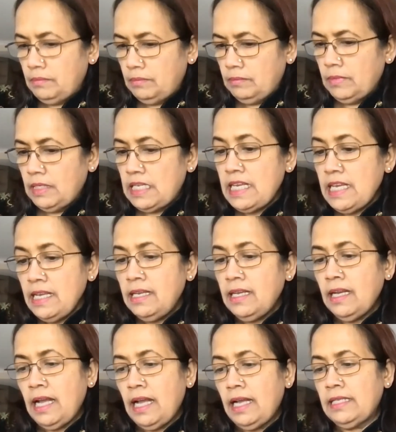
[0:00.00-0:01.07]
League,
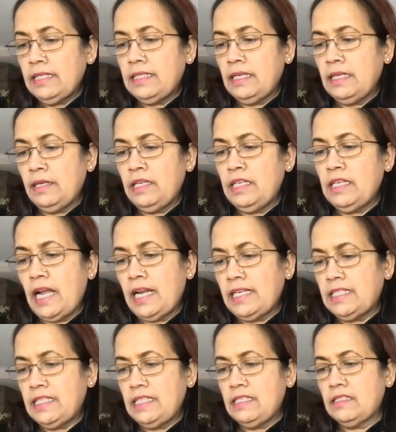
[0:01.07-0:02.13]
and in
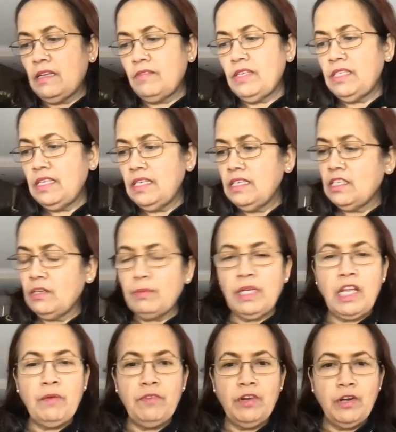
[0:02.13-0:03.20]
1917 she
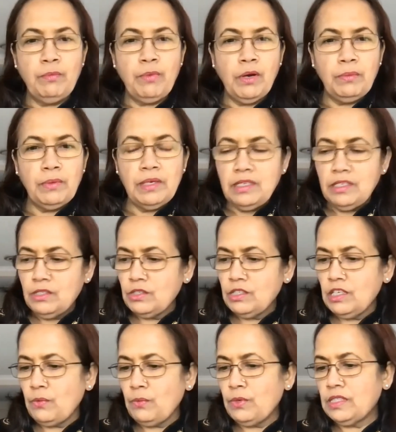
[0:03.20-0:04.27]
became very popular. So
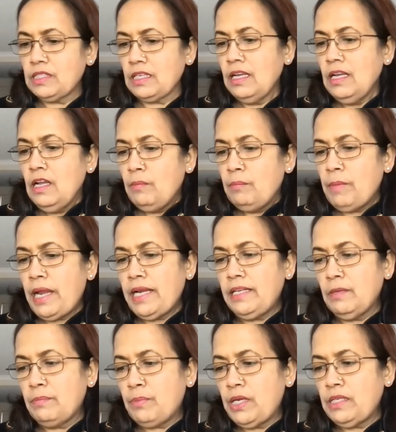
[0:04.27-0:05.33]
she was made
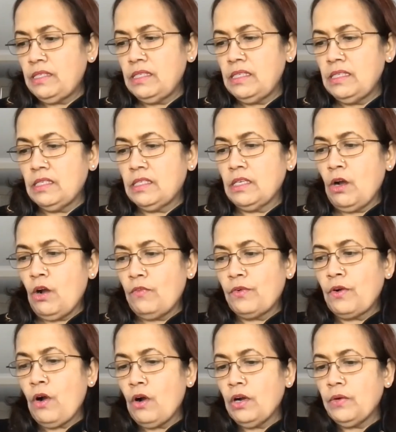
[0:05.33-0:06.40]
the president of
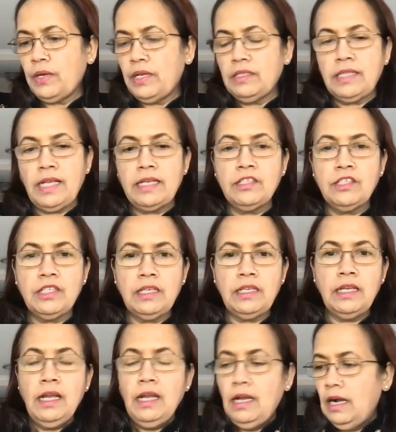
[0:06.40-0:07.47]
Congress, and
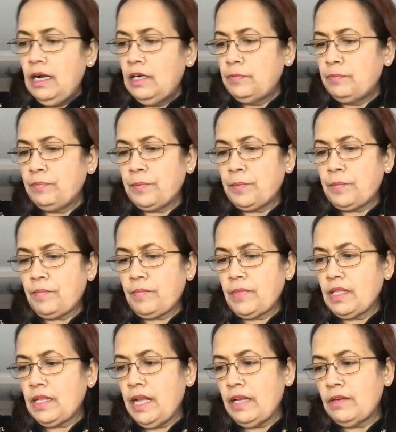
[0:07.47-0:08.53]
she
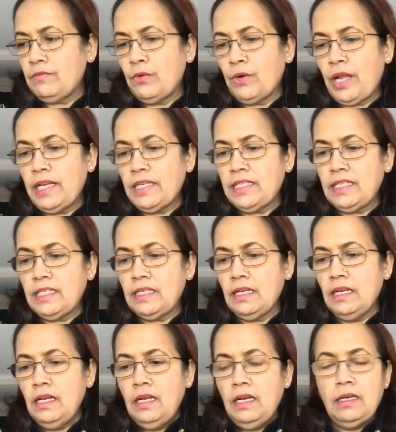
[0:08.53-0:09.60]

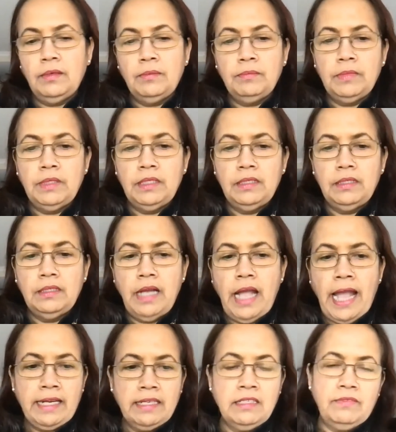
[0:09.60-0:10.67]
advocated
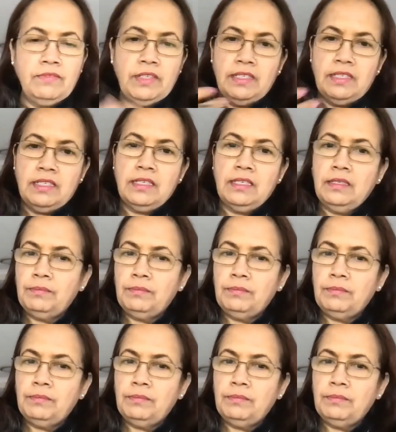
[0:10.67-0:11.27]
activist